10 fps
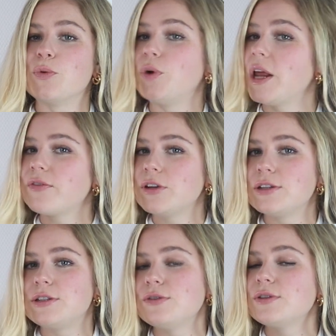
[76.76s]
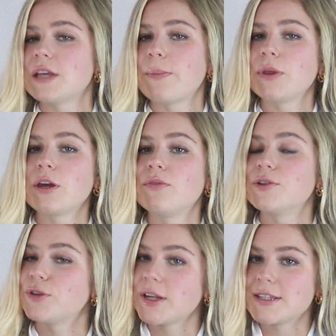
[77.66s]
whenever you do something of a
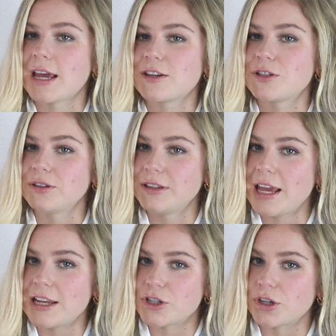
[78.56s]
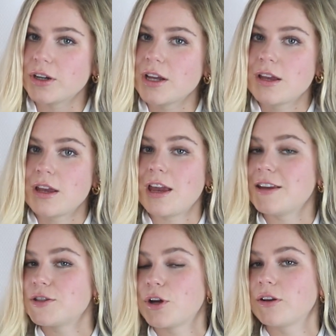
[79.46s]
transactional nature,
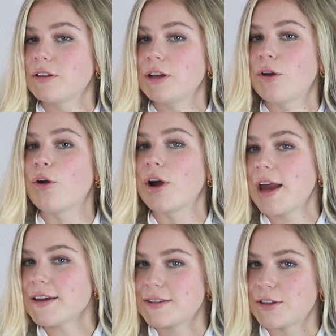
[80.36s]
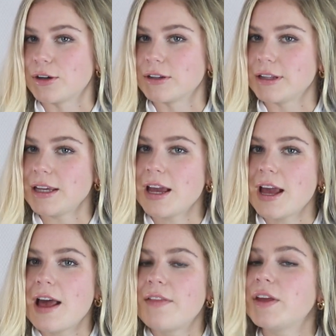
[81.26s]
internally or externally,
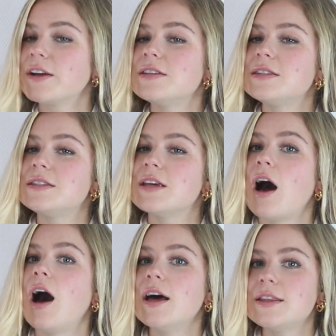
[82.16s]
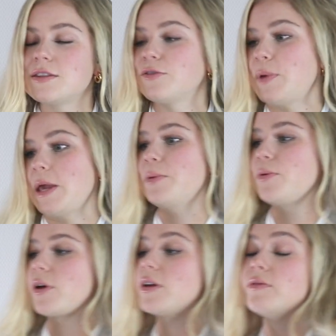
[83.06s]
there is tons of paperwork